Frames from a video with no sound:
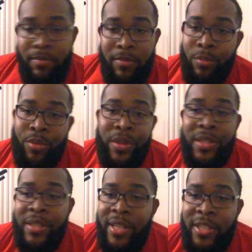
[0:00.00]
the
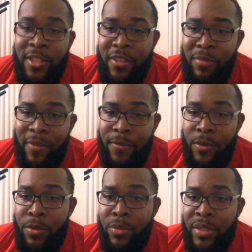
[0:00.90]
presentation of my
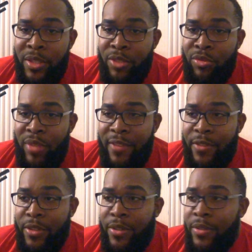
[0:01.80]
food. Did the
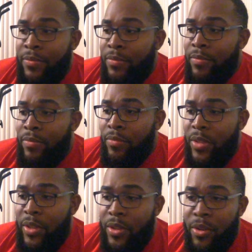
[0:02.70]
driver,
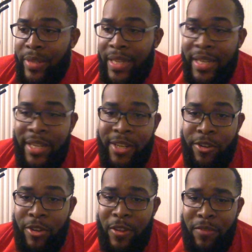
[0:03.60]
get
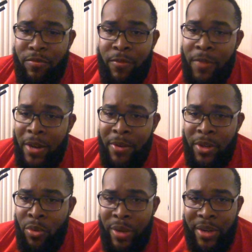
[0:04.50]
here very
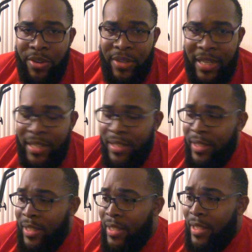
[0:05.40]
quick or not?
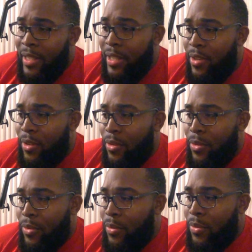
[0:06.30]

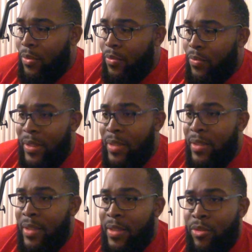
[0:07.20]

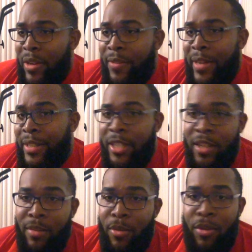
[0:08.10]
Did the driver actually
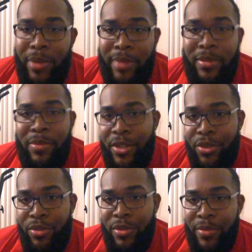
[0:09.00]
come all the way up to my
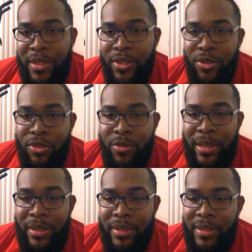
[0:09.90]
door and ring the
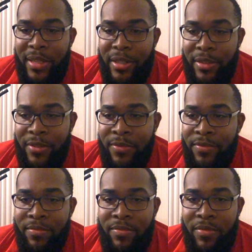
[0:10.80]
doorbell instead of,
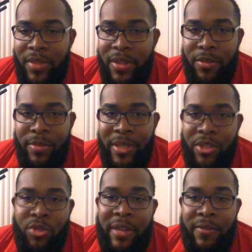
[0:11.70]
being
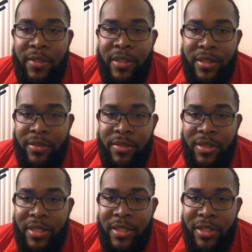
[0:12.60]
trifling and
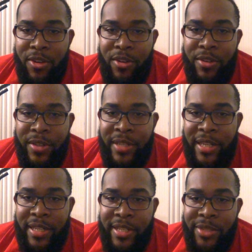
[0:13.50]
sitting in the car and
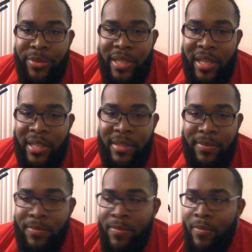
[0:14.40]
taking a sweet time?